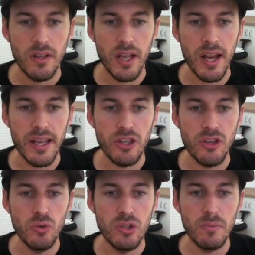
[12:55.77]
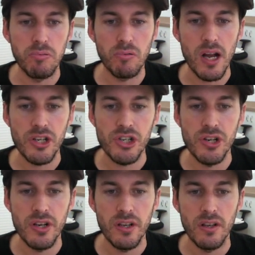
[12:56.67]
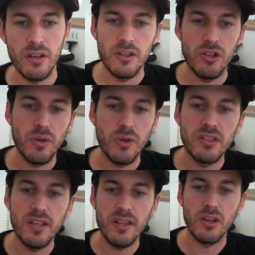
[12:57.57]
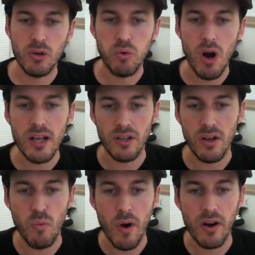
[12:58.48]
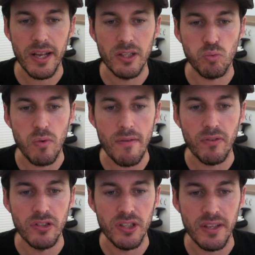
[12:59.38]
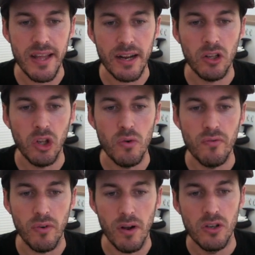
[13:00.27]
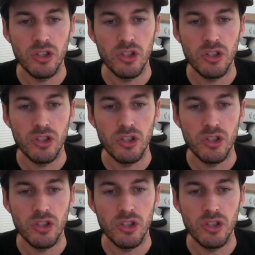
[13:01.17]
and I use the brush, you can see the cross of where it's referencing that clone from.